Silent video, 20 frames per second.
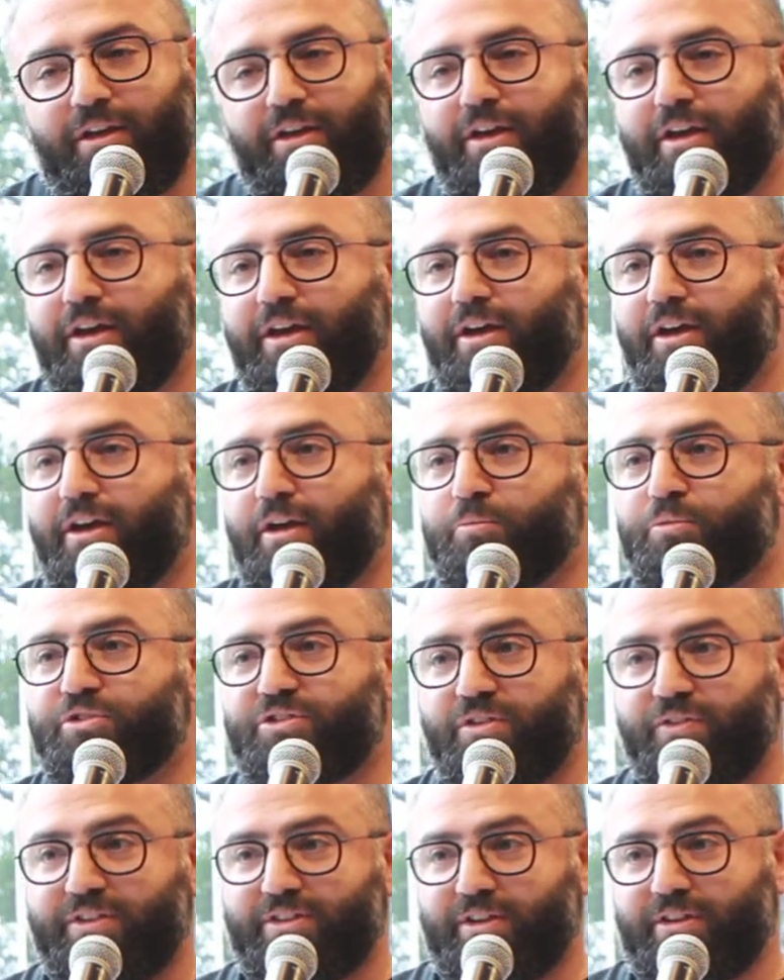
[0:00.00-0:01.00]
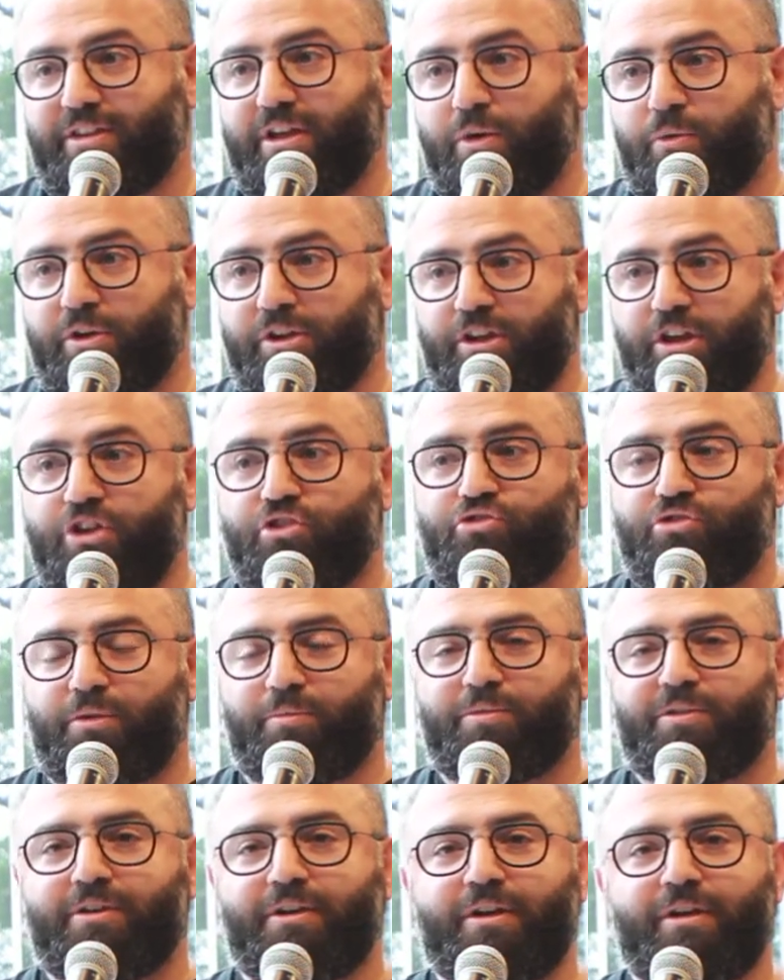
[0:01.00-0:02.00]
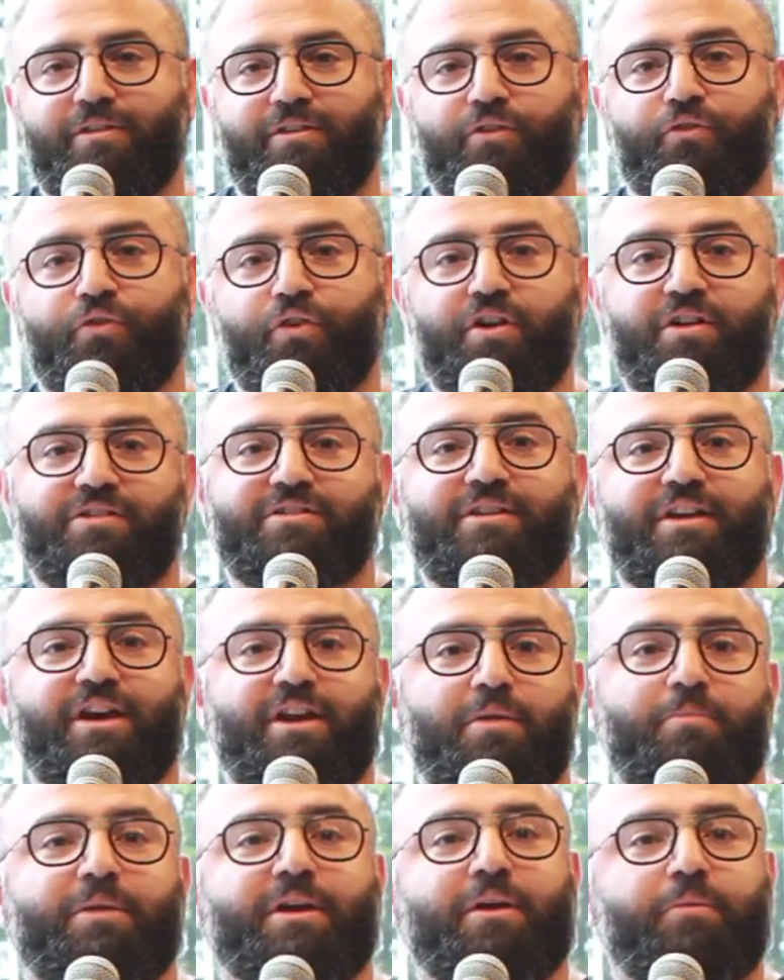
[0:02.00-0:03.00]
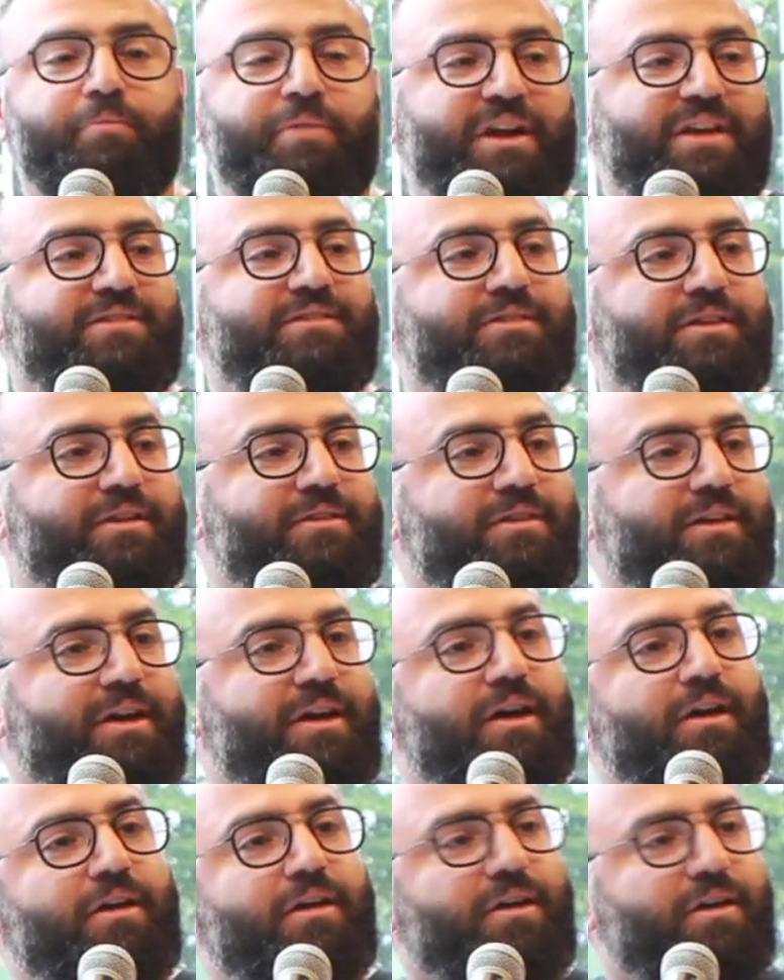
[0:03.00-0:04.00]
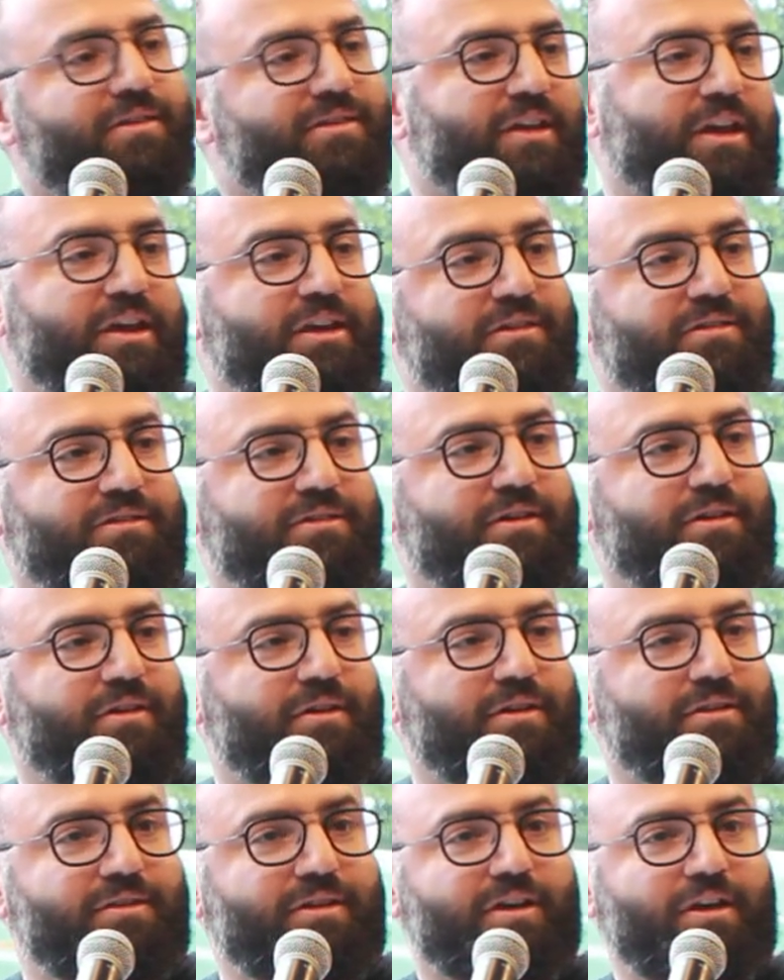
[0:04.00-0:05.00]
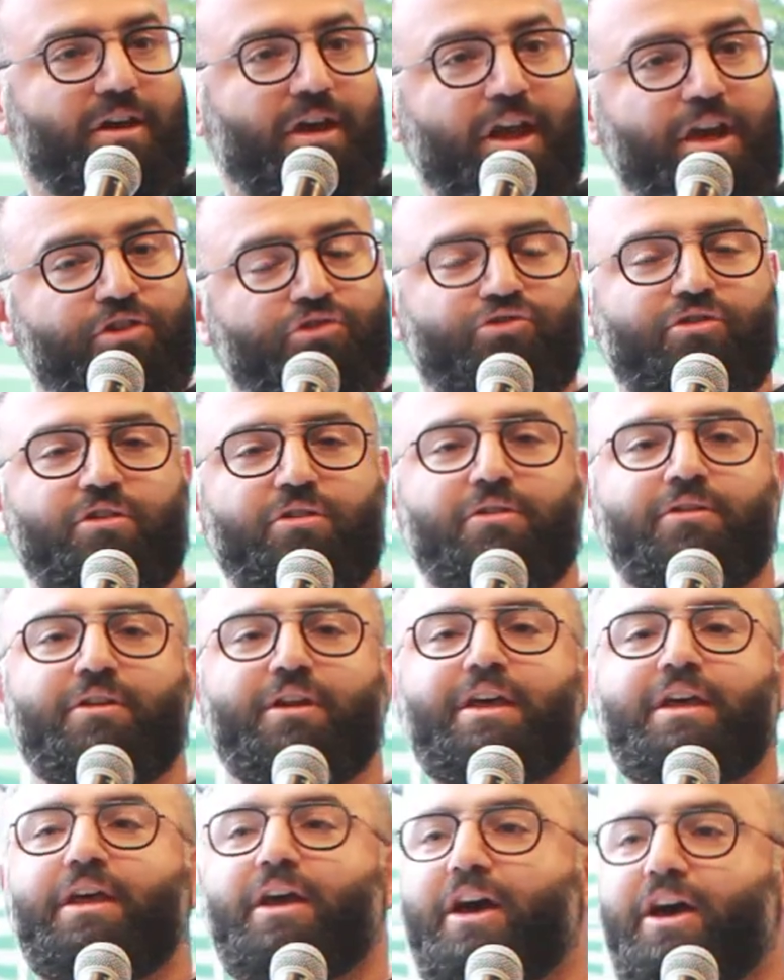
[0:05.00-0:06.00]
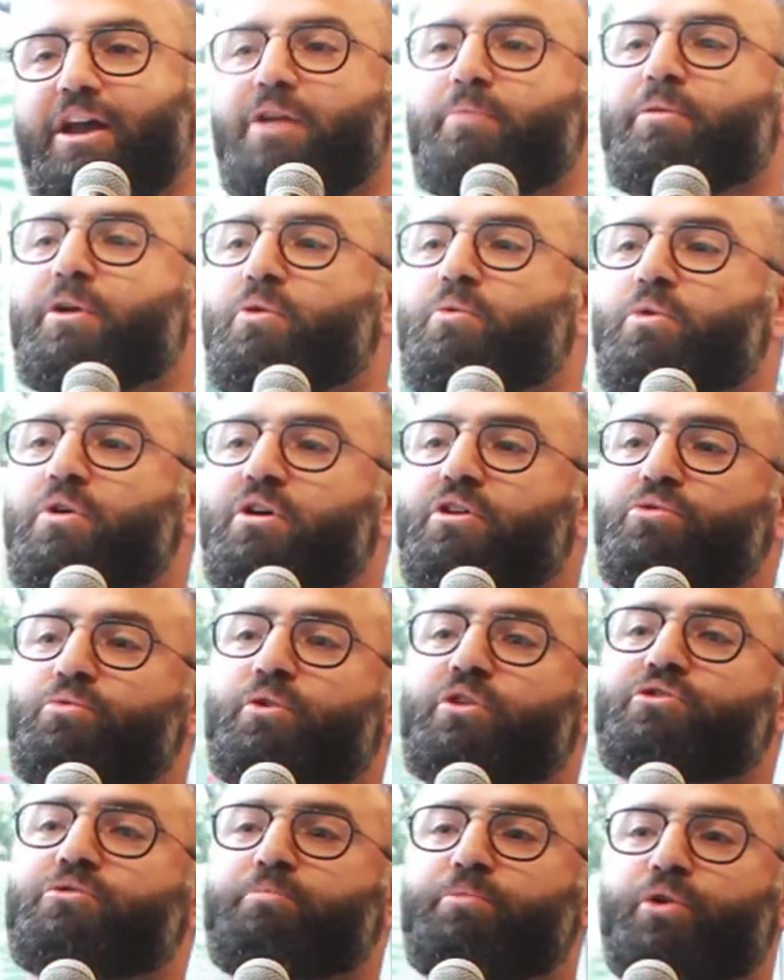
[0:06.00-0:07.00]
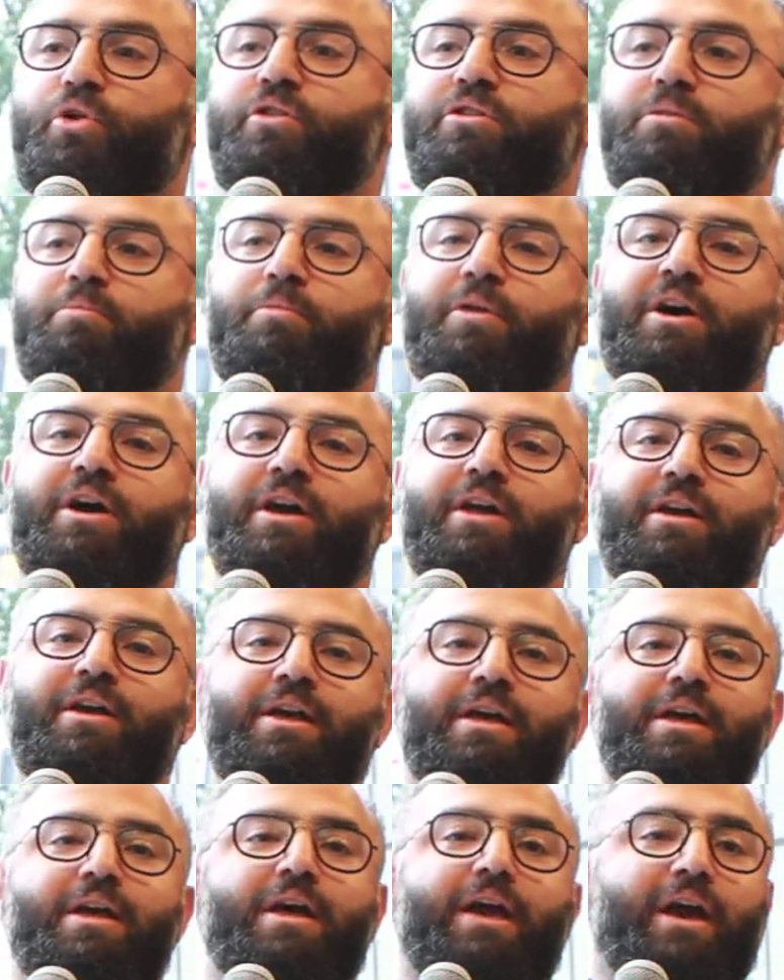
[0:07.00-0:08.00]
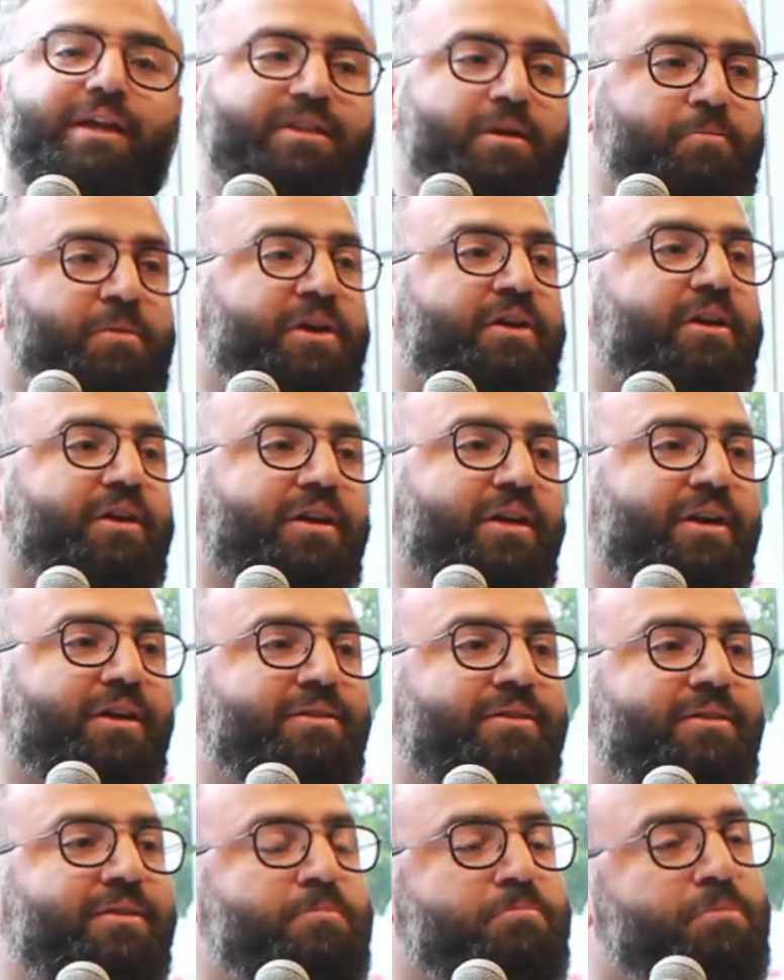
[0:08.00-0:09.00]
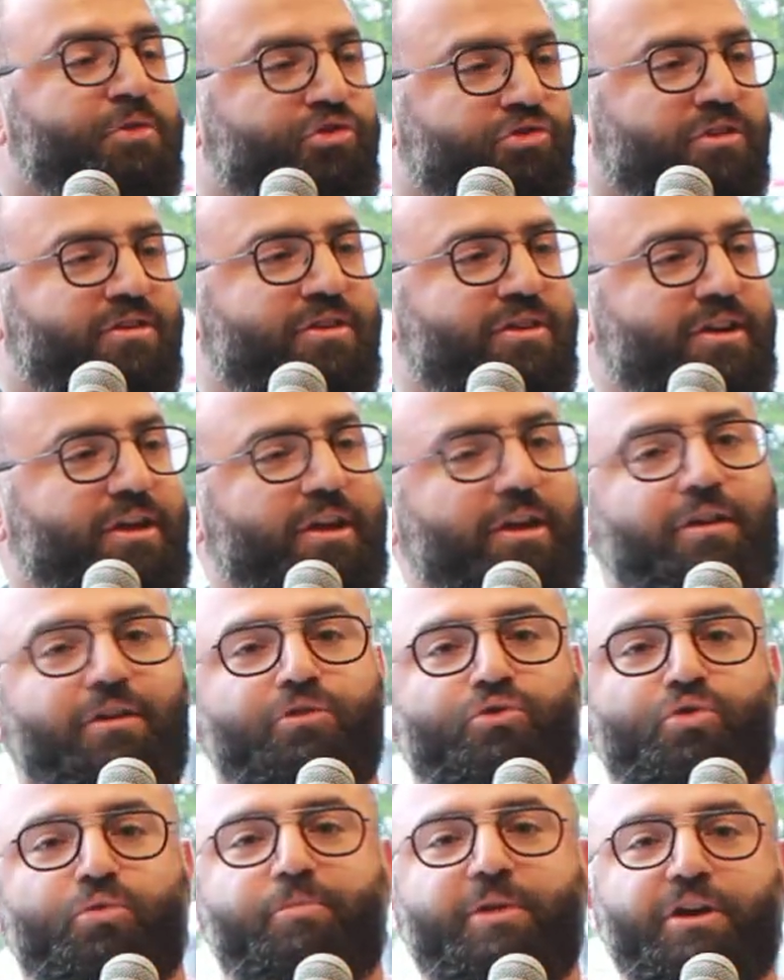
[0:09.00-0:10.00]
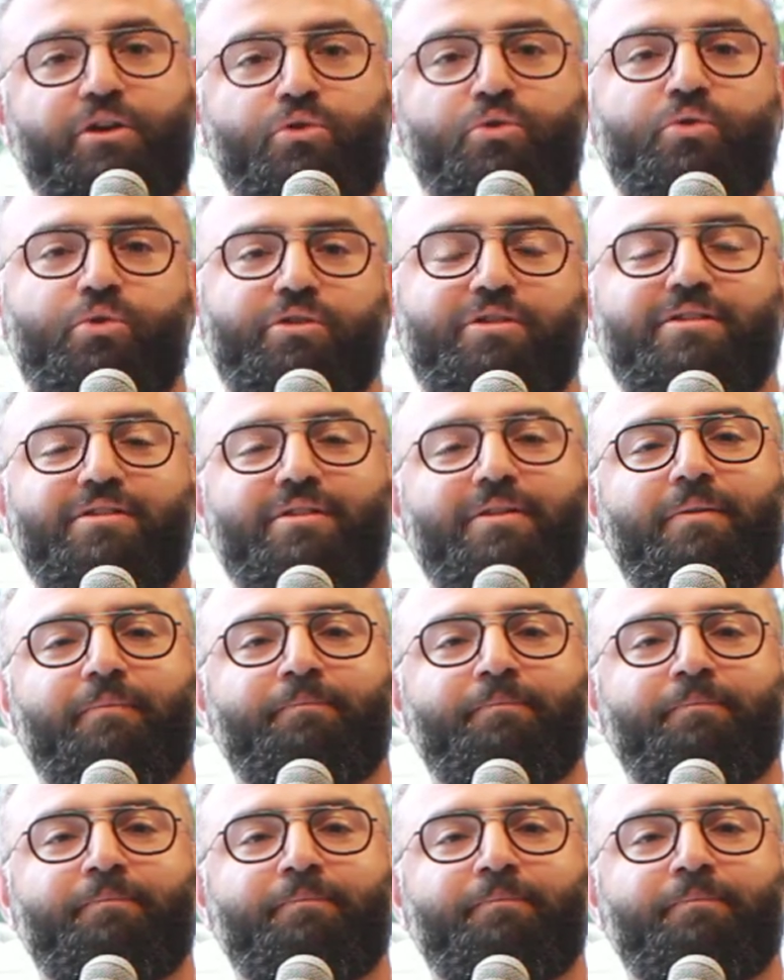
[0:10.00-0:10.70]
Mustafa al-Tahtawi in Egypt. The first Arabic press in the Asian Arabic world was brought by an American missionary to Beirut.